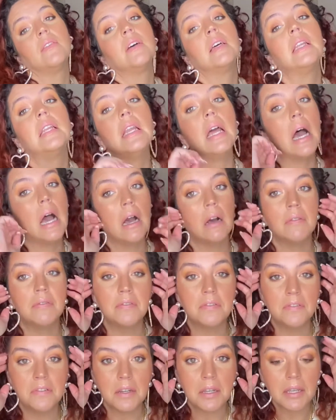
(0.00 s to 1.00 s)
enough
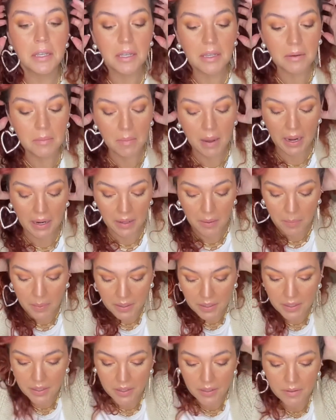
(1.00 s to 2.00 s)
in my
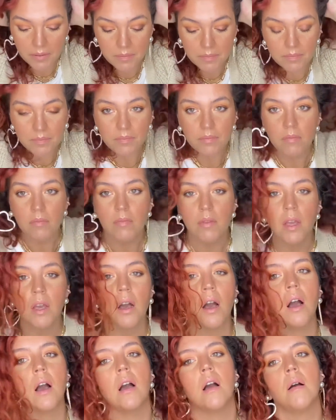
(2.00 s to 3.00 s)
opinion.
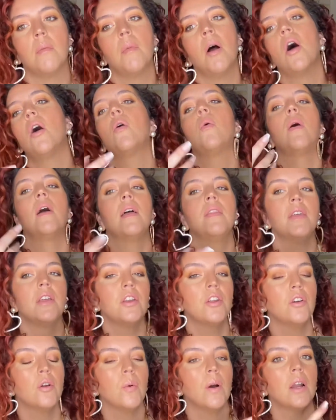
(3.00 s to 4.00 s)
Um, oh, and then you
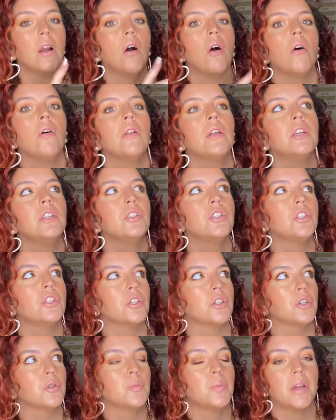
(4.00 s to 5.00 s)
know what? I'll
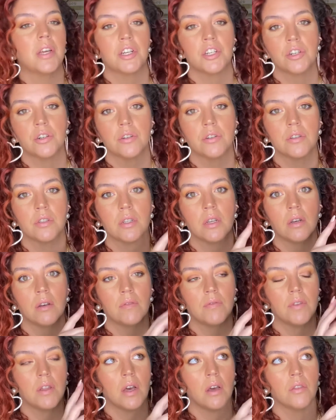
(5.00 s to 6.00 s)
insert pictures of
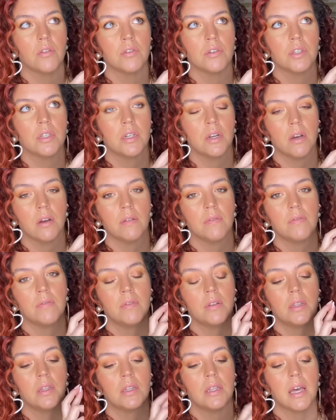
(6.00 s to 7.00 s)
the other stuff
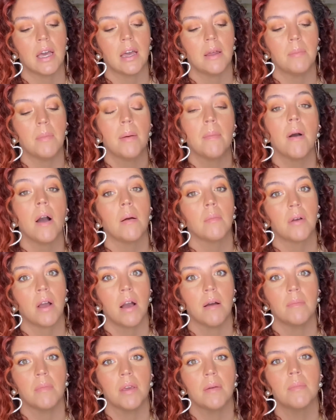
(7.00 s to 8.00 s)
that my mom got
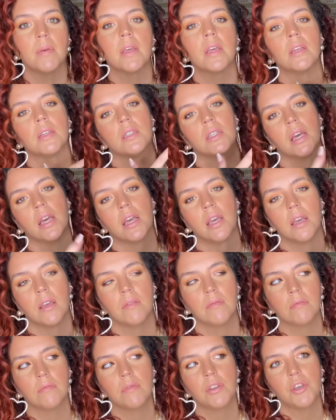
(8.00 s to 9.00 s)
me because I
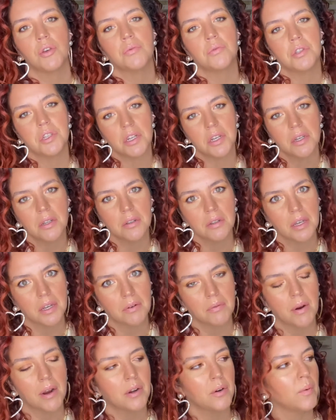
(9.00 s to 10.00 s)
used it like
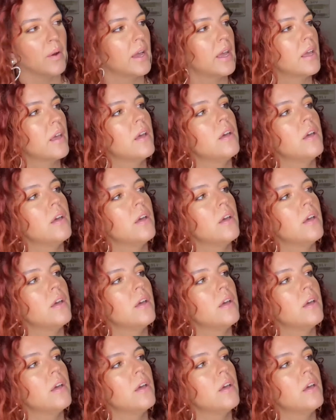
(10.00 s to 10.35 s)
right away.